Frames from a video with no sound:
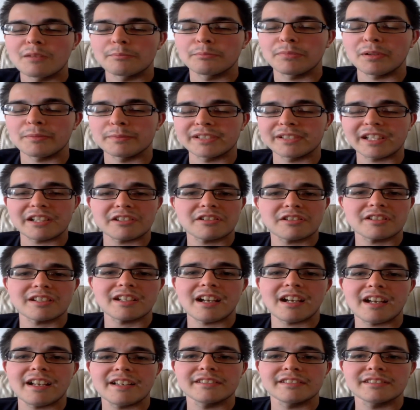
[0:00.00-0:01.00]
But prediction
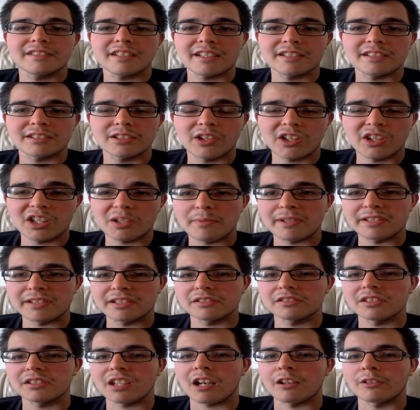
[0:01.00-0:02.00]
guys is going to be
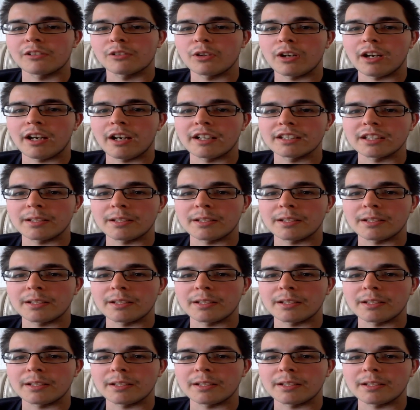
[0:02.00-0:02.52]
Cesaro, and